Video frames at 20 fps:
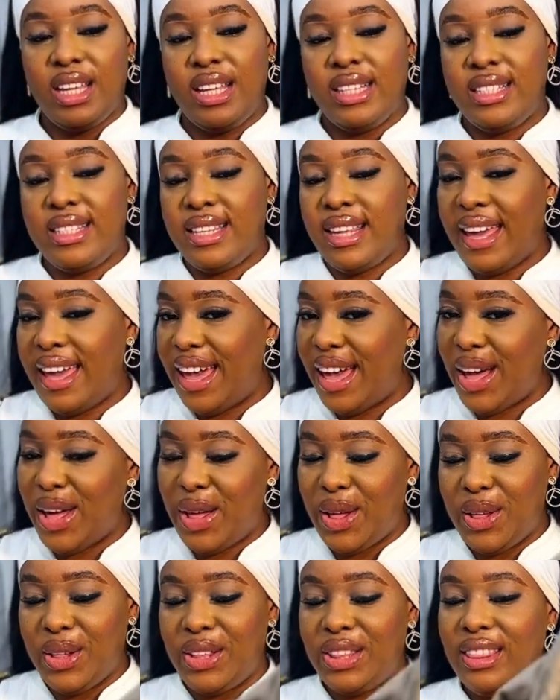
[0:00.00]
can
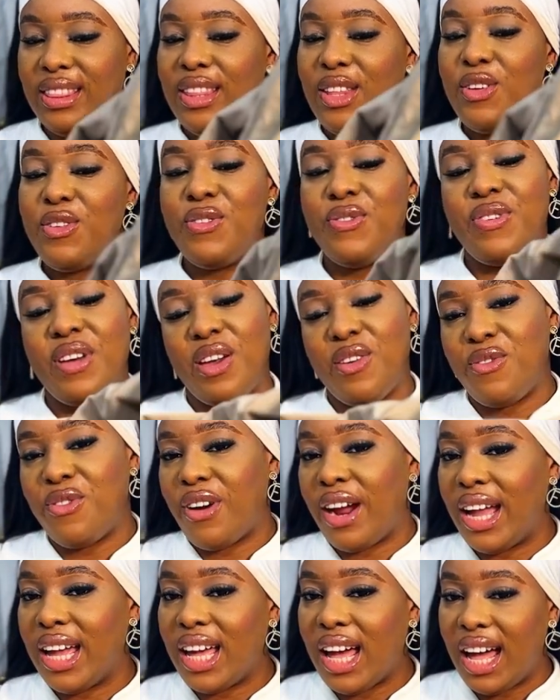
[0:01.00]
tell, the
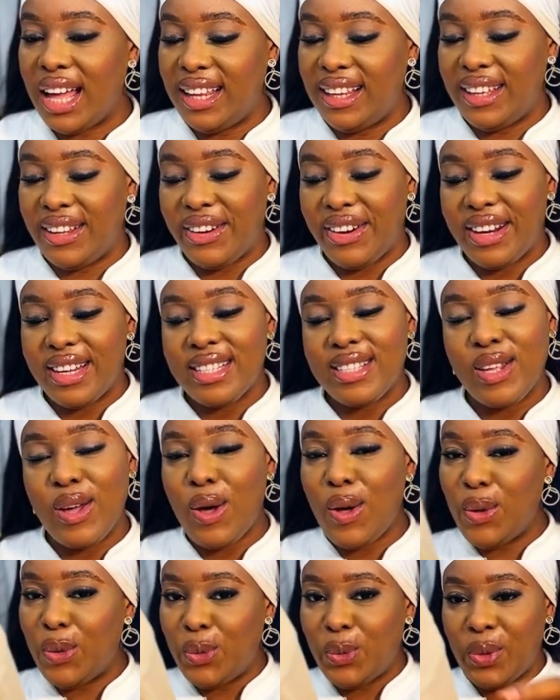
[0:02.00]
favorite colors
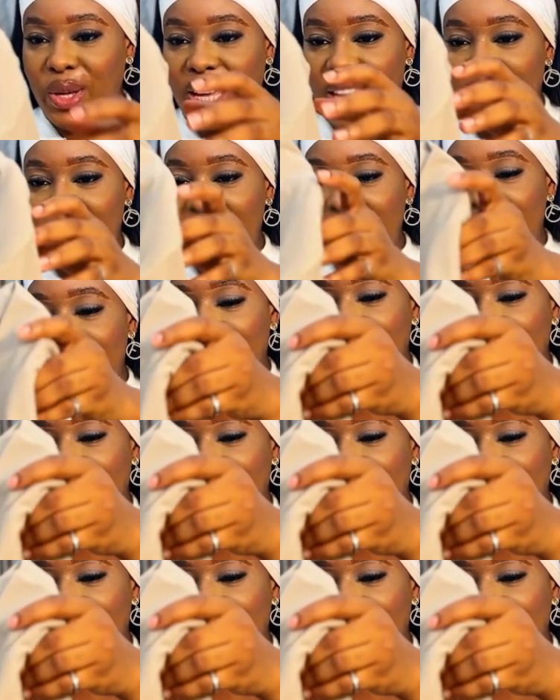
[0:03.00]
always.